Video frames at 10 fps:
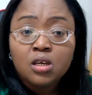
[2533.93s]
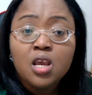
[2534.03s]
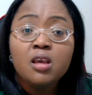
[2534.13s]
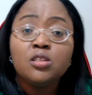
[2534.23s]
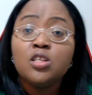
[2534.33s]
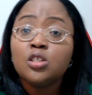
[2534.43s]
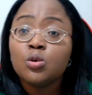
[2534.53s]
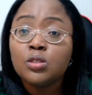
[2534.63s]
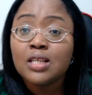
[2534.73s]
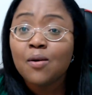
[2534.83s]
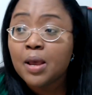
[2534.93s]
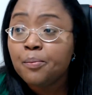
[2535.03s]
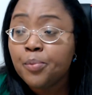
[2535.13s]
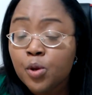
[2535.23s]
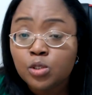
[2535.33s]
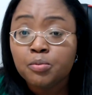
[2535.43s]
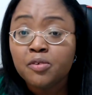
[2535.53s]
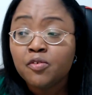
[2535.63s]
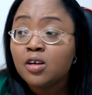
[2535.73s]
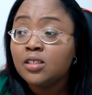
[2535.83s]
The schools that were built
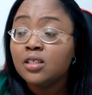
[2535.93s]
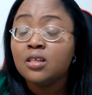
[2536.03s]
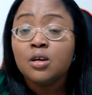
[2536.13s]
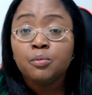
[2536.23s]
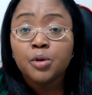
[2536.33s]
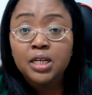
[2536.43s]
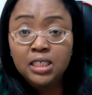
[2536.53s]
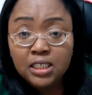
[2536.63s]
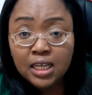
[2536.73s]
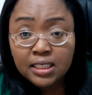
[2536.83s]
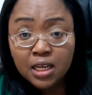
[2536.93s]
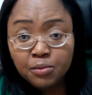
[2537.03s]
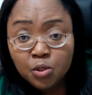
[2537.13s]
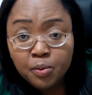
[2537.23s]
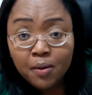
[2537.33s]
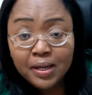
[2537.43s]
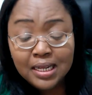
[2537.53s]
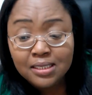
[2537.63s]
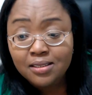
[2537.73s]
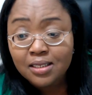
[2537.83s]
before the politicians came to power in
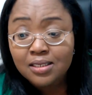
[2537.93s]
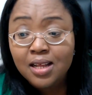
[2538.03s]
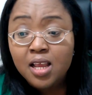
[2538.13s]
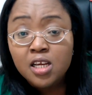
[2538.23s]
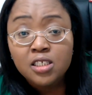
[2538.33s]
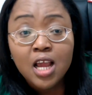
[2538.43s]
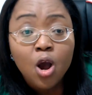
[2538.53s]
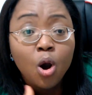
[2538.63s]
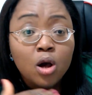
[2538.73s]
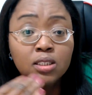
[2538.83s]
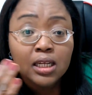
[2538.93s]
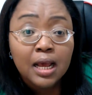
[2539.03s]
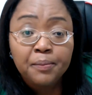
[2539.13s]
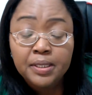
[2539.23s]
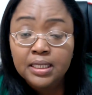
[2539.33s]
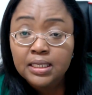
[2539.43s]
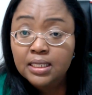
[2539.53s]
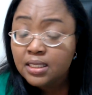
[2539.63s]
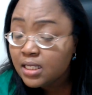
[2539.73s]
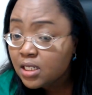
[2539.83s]
1999, they are all
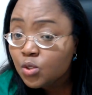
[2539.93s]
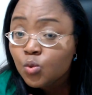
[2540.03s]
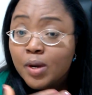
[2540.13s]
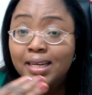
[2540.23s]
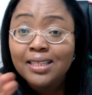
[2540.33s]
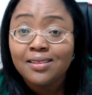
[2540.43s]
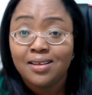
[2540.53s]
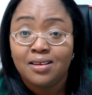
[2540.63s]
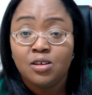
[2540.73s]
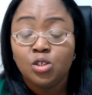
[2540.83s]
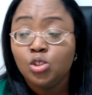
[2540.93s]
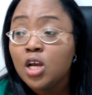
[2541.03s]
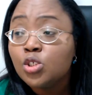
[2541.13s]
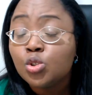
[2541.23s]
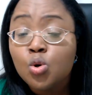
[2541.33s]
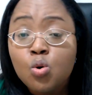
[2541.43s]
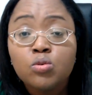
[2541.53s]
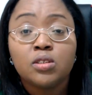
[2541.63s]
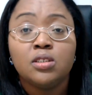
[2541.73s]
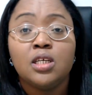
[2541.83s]
dilapidated. They didn't do anything. Just
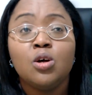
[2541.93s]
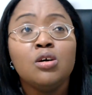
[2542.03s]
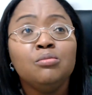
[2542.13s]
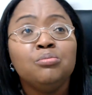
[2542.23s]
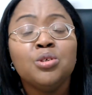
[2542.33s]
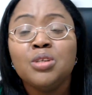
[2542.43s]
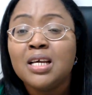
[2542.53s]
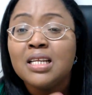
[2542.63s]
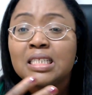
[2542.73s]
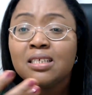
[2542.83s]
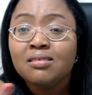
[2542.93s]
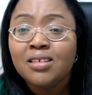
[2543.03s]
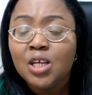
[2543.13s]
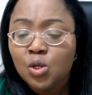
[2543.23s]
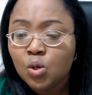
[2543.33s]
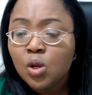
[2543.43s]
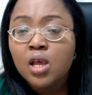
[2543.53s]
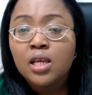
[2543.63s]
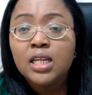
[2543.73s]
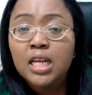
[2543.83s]
schools. They don't build anything, they
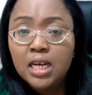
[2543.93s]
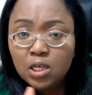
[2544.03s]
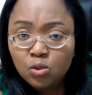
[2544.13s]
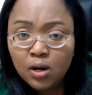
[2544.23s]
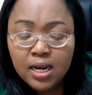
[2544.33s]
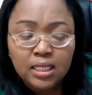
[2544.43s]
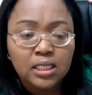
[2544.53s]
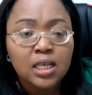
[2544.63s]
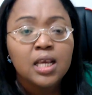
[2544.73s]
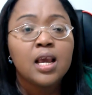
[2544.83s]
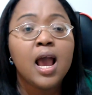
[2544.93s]
didn't do anything.